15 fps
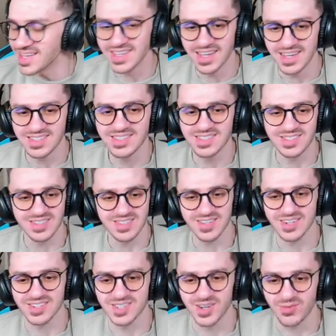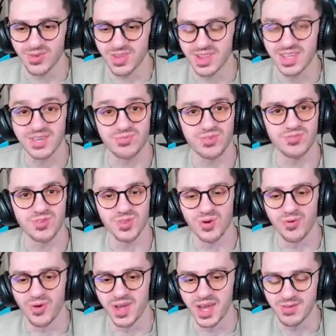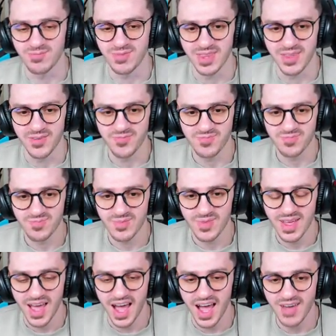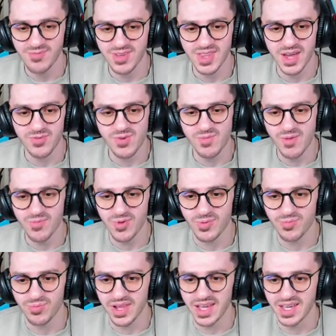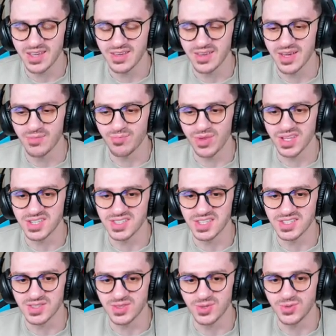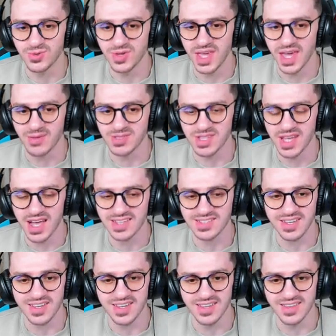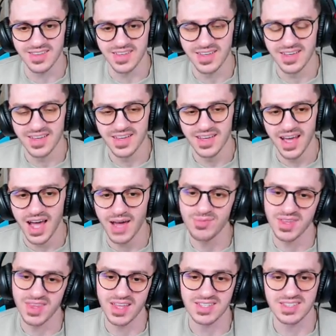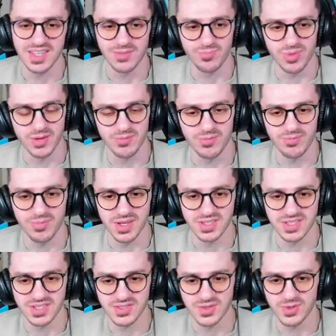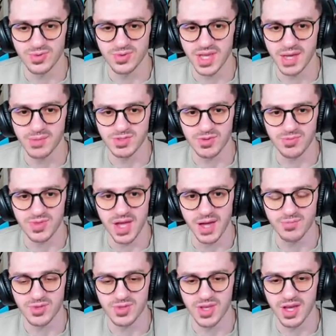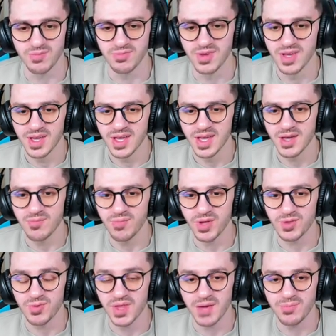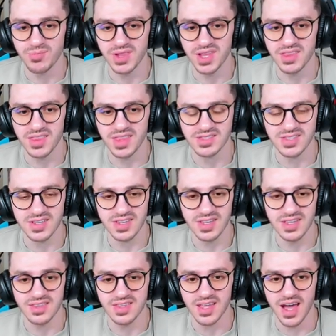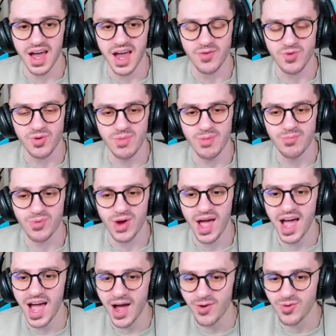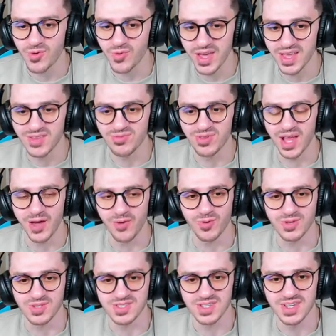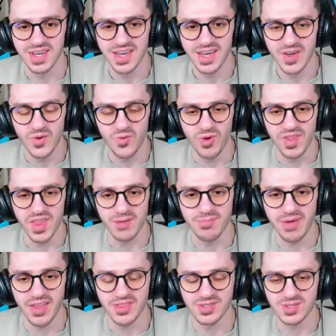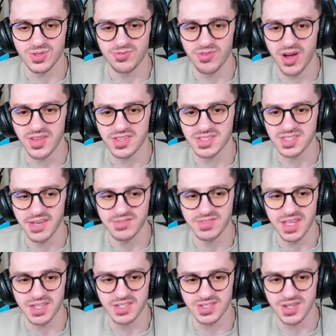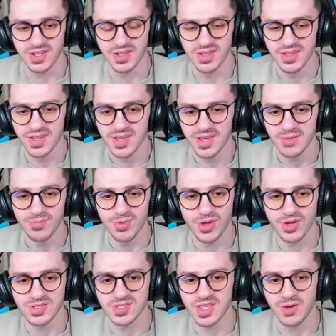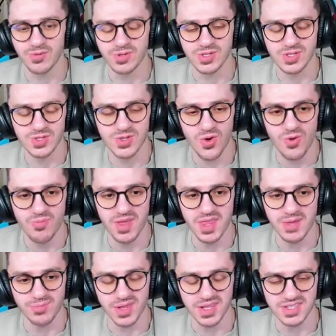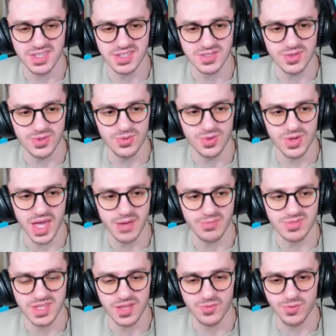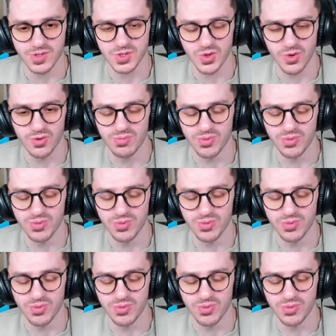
it, it's such a relief, if you know what I mean. I mean, I remember playing uh, PlayStation 2 games as a kid. I mean, I still play PlayStation 2 games from time to time, but when I played it as a kid, I remember how grateful I was when I managed to find the save station. Because there were so many PlayStation 2 games that were so